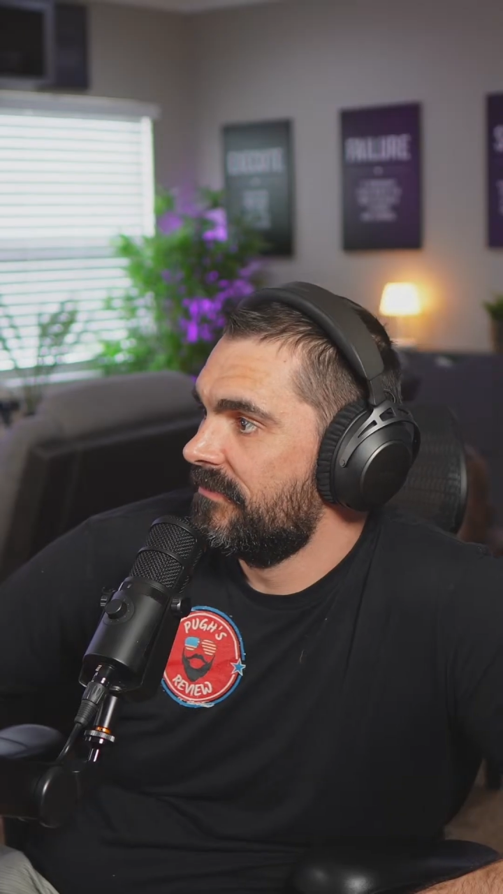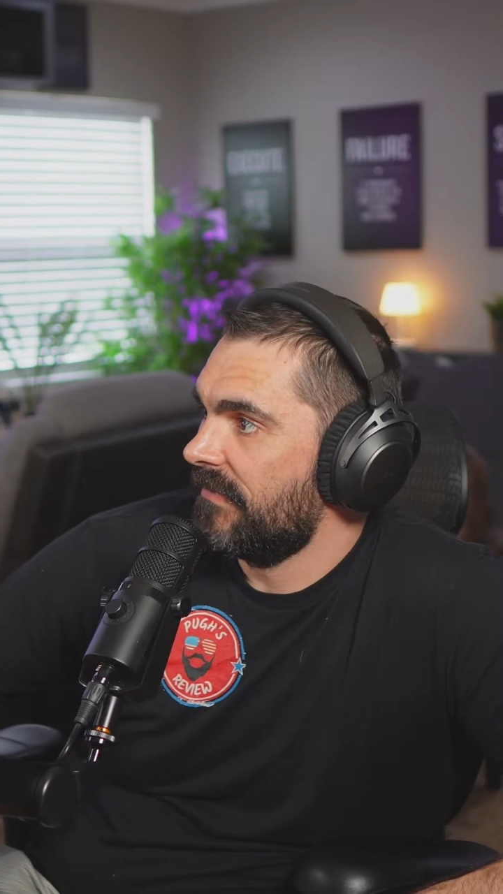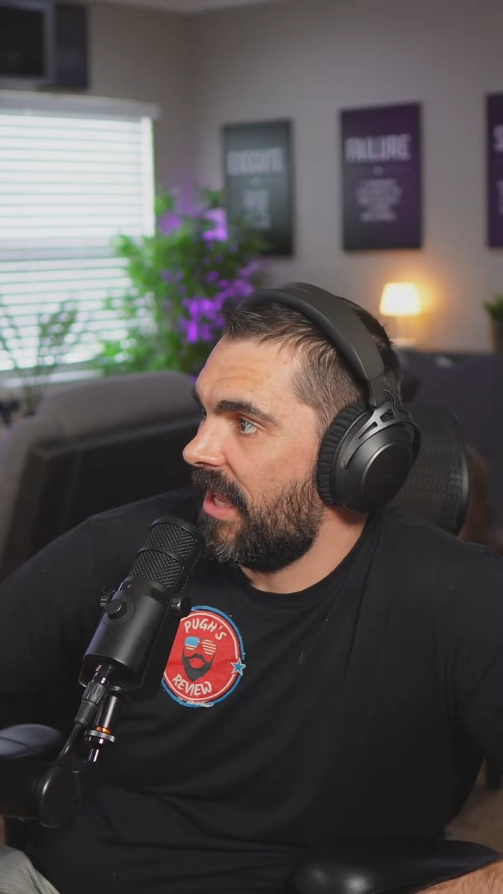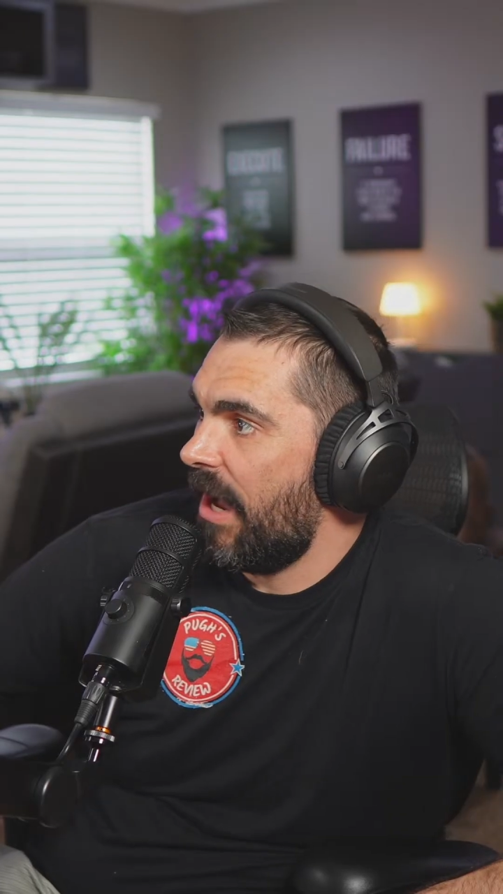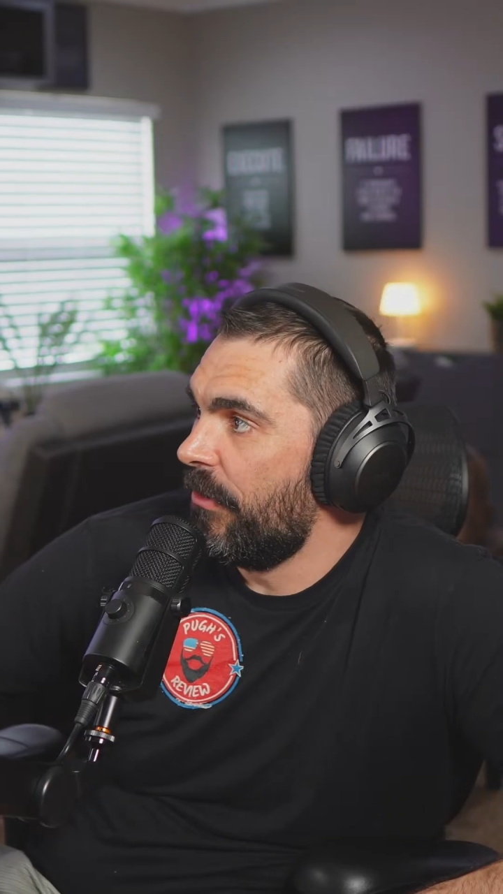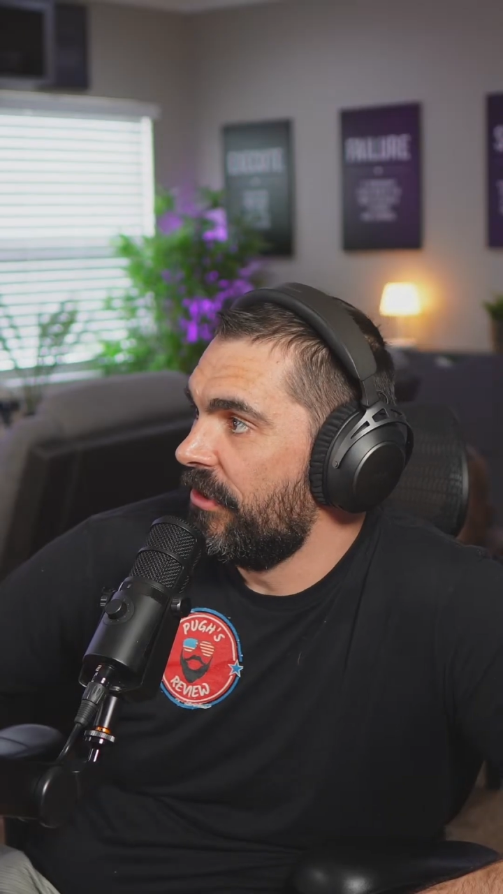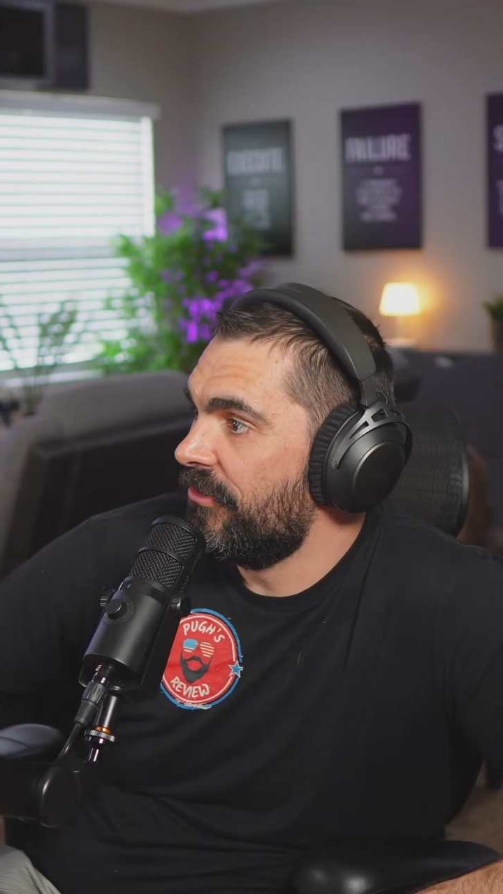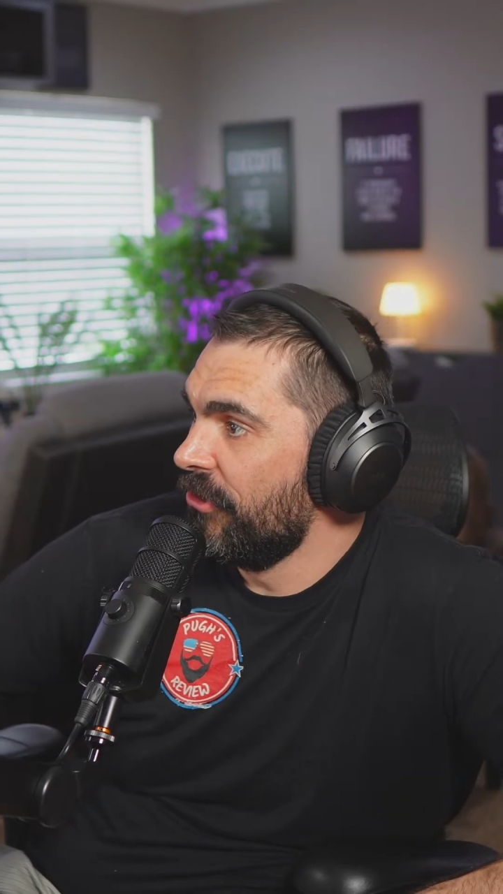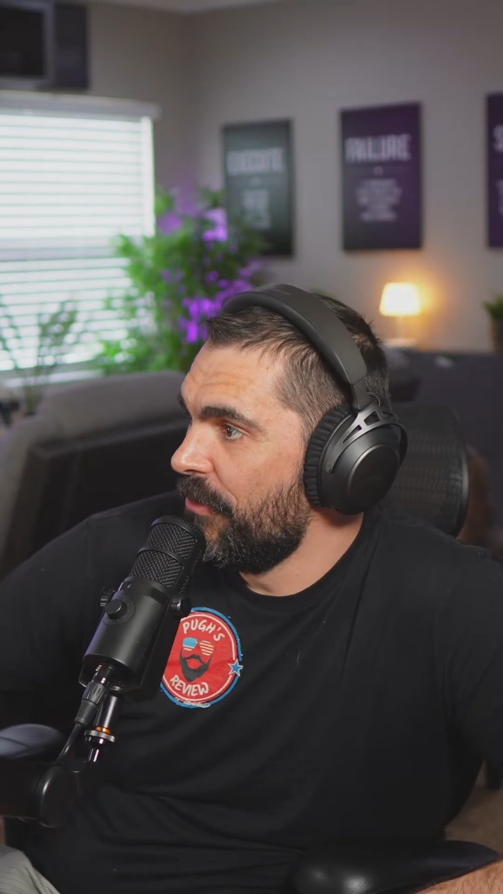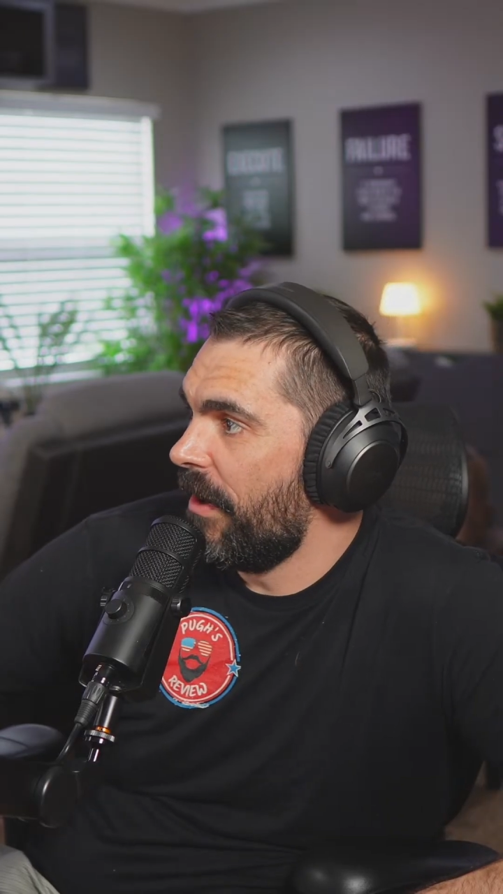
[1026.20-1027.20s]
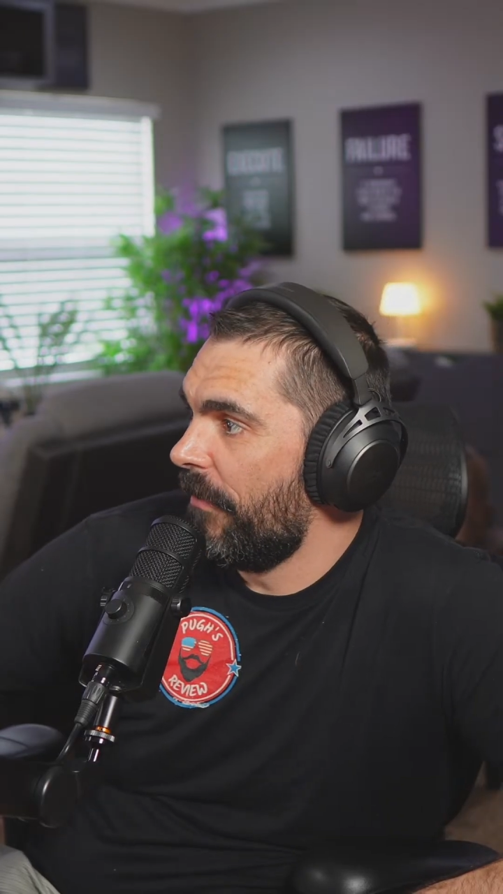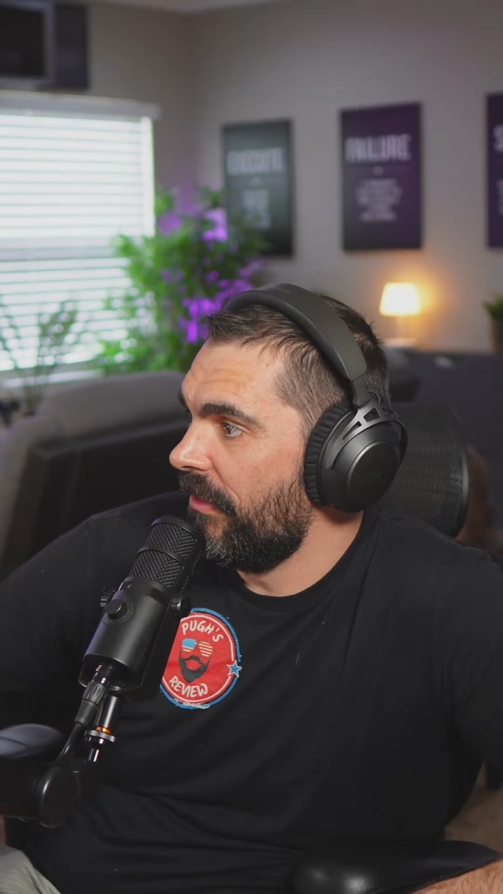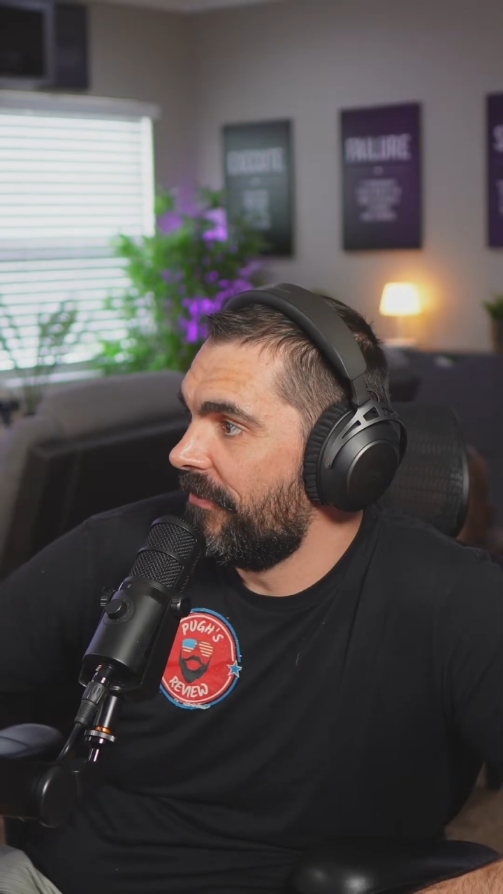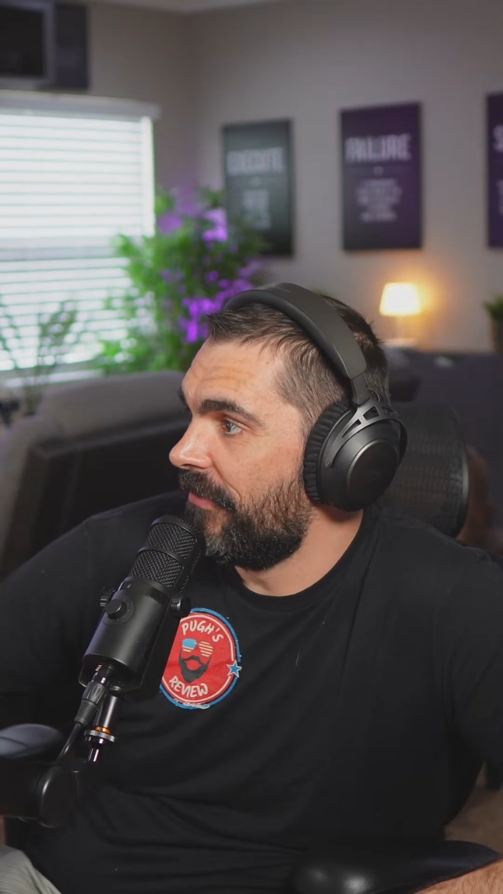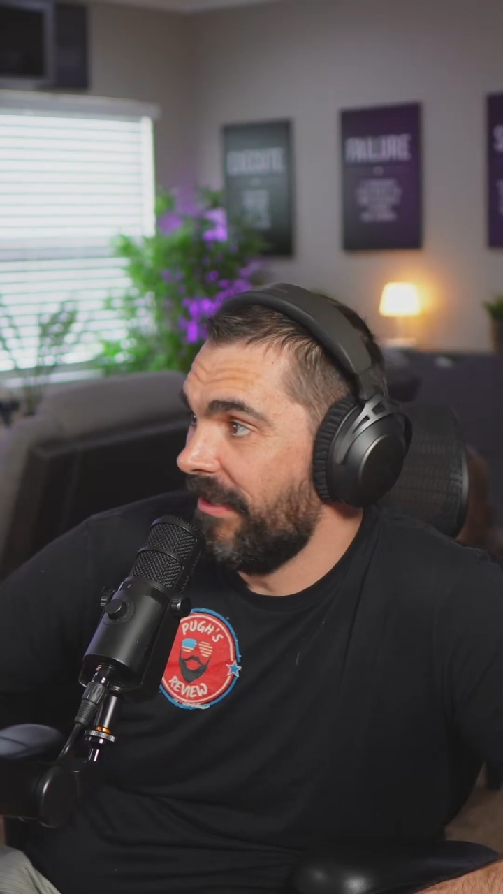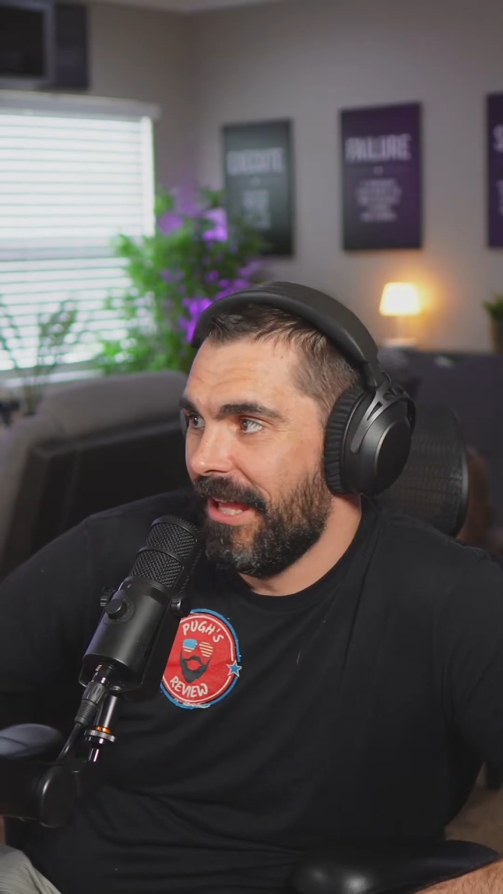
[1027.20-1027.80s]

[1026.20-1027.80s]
I would assume I'm on the front.